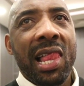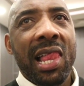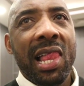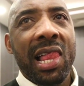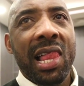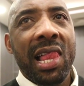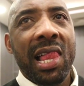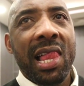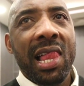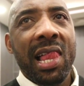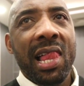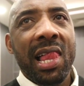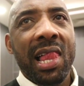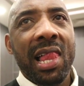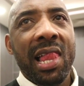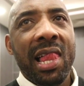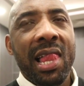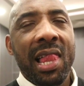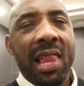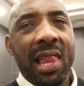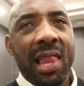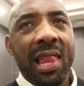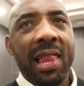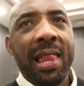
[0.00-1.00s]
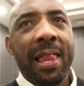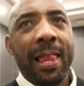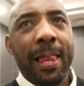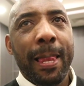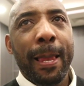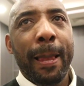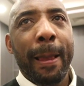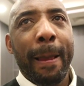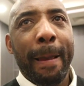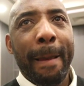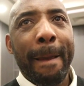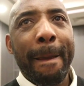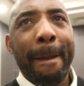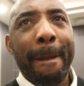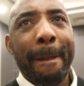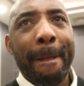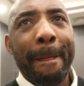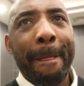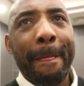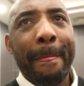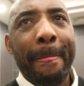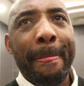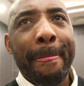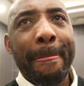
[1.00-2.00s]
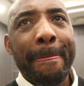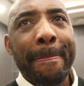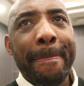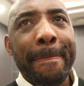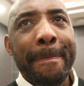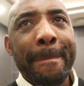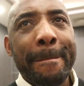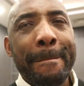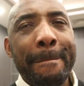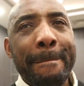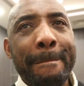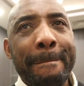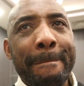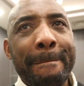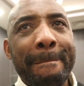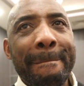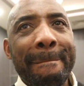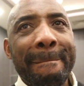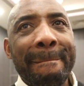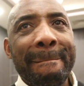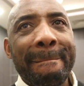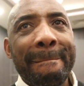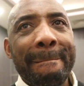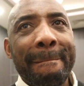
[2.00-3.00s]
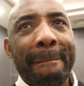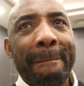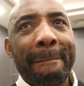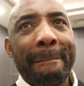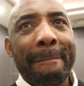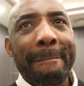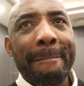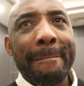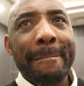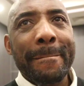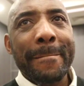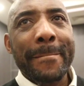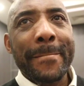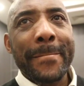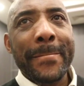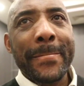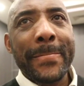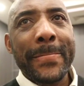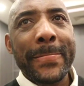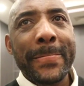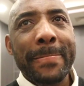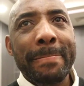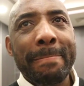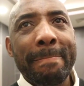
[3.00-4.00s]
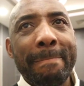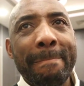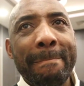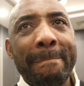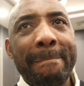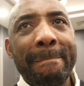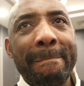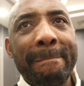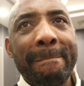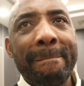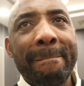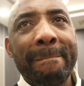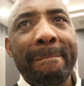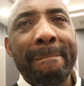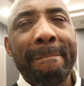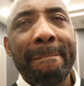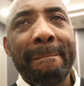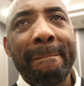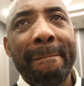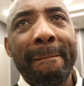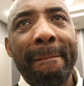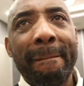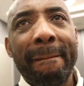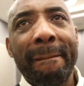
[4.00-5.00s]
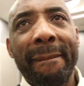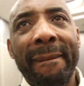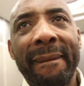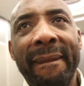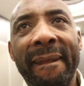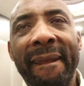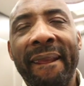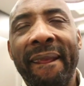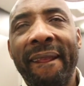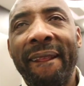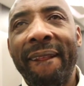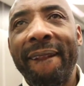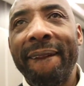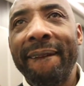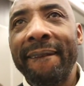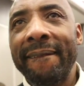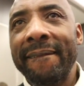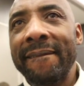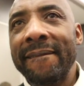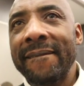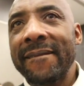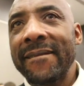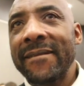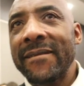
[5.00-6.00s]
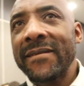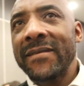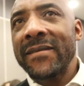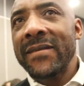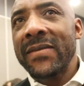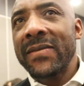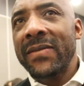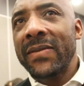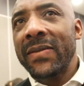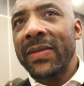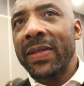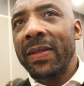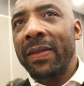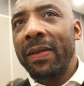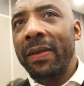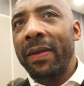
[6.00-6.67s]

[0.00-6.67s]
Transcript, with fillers: He had to obviously announce that he was going to be fighting by today, and that hasn't happened. So he's been stripped.